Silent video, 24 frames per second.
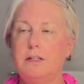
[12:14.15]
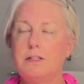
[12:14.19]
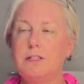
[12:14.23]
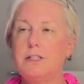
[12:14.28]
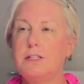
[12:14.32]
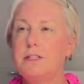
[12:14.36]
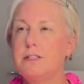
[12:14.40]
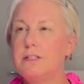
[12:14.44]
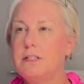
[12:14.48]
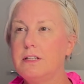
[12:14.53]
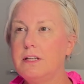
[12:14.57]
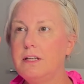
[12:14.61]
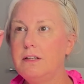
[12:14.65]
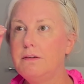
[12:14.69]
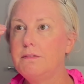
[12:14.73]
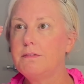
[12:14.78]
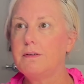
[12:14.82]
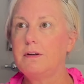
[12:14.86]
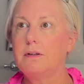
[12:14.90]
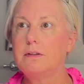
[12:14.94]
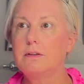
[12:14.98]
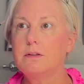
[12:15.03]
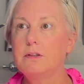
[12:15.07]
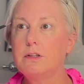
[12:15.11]
just to give
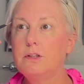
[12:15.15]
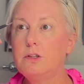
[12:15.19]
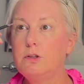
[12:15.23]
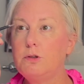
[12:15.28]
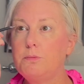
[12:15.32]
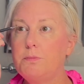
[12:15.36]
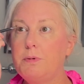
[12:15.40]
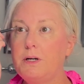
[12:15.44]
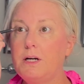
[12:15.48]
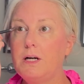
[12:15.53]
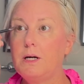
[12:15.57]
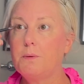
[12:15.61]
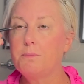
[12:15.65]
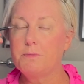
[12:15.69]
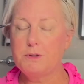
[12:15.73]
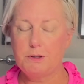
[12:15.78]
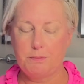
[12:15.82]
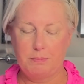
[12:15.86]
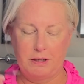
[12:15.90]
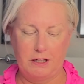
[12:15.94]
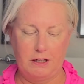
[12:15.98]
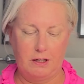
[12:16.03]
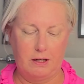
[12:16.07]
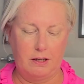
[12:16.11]
a little pop
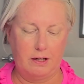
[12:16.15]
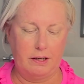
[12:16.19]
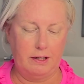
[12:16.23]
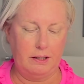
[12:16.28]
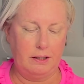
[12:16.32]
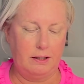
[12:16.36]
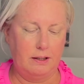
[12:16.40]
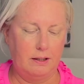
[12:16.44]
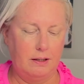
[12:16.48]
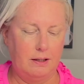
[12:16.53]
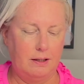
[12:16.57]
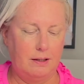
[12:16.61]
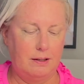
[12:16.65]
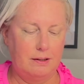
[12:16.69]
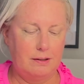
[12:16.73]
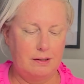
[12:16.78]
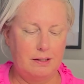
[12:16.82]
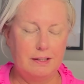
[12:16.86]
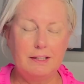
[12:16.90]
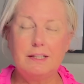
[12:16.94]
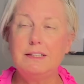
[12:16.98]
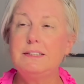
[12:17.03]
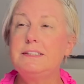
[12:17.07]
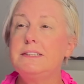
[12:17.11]
to my eye.
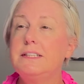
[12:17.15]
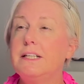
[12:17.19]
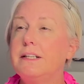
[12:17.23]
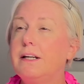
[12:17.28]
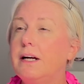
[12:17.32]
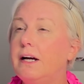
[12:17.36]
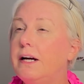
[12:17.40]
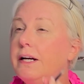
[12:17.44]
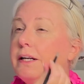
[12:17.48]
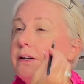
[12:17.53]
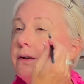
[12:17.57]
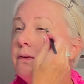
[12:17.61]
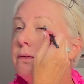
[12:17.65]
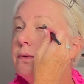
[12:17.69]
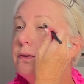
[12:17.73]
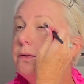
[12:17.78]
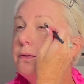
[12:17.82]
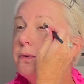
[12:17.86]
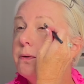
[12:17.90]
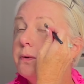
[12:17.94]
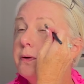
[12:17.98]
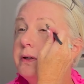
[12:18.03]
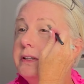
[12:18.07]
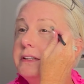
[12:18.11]
Like I said, I don't
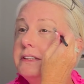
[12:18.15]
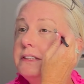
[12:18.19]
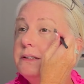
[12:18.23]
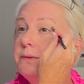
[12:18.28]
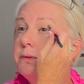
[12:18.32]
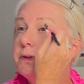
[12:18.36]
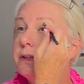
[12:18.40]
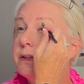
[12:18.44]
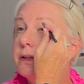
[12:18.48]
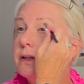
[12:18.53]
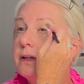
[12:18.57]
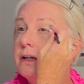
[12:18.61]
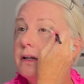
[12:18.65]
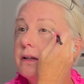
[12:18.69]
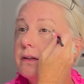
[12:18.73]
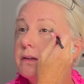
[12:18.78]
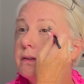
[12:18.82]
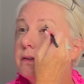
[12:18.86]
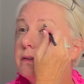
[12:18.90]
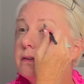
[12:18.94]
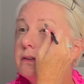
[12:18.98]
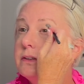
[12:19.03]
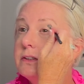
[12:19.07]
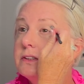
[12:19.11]
go crazy with the
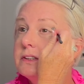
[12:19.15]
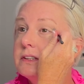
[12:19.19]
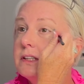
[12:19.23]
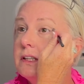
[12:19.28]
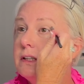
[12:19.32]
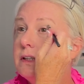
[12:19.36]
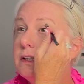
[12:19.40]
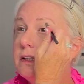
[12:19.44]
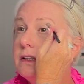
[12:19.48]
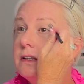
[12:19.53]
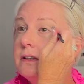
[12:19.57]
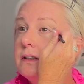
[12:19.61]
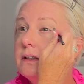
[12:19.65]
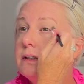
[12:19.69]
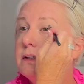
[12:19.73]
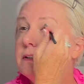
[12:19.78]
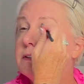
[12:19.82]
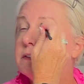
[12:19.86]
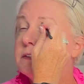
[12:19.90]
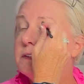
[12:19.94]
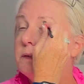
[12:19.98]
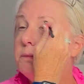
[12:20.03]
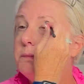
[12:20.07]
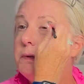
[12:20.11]
colors.
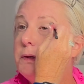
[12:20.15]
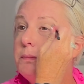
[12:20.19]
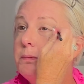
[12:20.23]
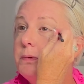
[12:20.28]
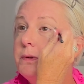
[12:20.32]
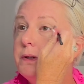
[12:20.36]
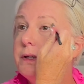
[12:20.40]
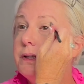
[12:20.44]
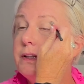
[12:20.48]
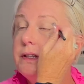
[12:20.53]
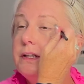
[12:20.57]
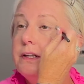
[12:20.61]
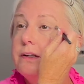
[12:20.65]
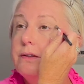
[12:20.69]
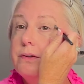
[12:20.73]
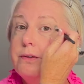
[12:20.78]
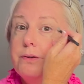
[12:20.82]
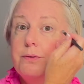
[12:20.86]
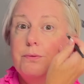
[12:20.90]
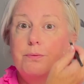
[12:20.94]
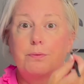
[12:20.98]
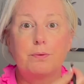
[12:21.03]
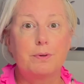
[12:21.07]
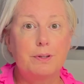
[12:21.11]
Some people I think
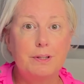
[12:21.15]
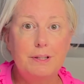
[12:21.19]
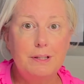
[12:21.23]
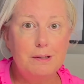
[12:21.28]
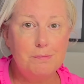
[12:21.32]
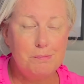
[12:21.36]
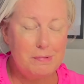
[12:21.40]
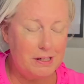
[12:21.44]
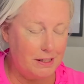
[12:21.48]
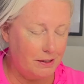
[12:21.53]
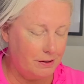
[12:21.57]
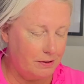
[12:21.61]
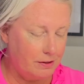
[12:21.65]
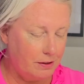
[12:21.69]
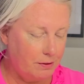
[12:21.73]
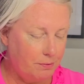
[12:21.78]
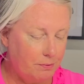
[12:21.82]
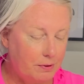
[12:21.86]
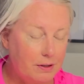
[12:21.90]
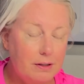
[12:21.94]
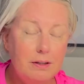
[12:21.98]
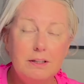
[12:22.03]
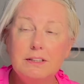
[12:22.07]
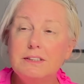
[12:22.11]
look really
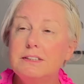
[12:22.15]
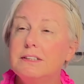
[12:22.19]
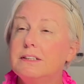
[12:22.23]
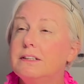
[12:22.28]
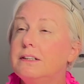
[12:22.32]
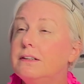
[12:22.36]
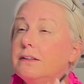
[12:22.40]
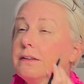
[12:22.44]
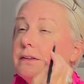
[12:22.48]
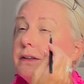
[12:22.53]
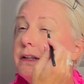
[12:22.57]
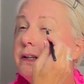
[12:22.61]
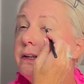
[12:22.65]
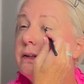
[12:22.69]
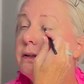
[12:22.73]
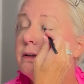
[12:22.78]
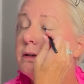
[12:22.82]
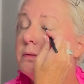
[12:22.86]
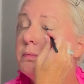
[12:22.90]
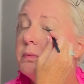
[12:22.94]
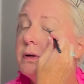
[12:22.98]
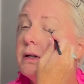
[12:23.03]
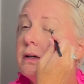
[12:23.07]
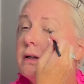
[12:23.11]
amazing with lots of color
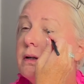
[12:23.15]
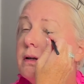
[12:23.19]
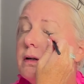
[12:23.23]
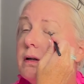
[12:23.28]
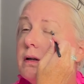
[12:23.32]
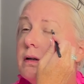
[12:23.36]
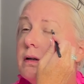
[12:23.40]
here, but